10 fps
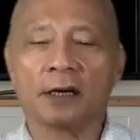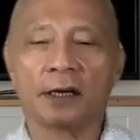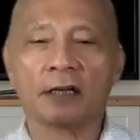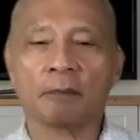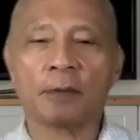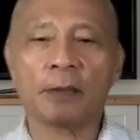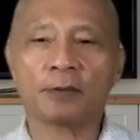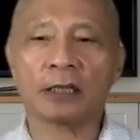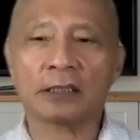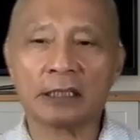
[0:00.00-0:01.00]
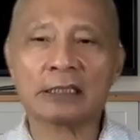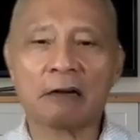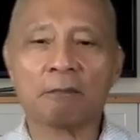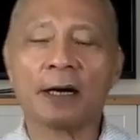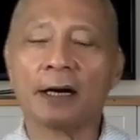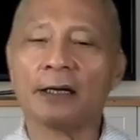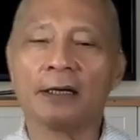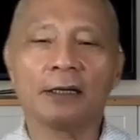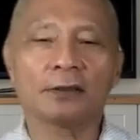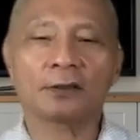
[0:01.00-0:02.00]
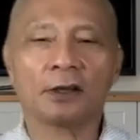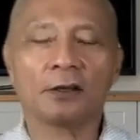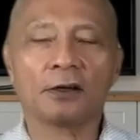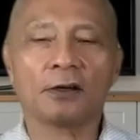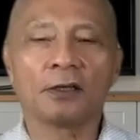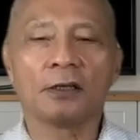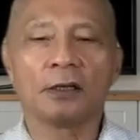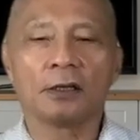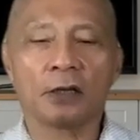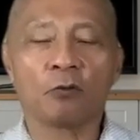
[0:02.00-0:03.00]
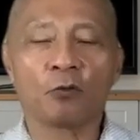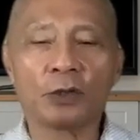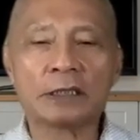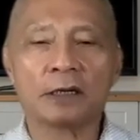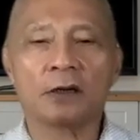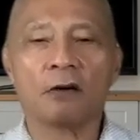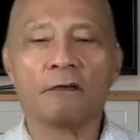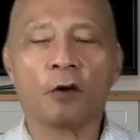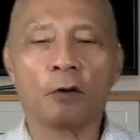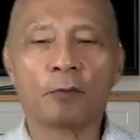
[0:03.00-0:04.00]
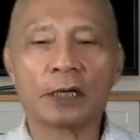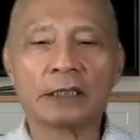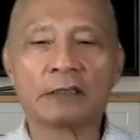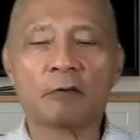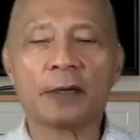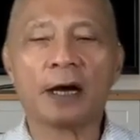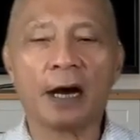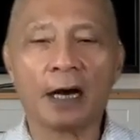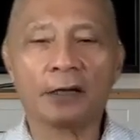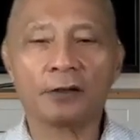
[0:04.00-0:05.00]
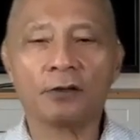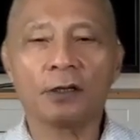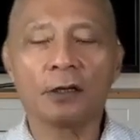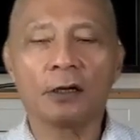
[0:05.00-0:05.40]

Again, the people that does not buy, they are, uh, they risk home prices to be higher.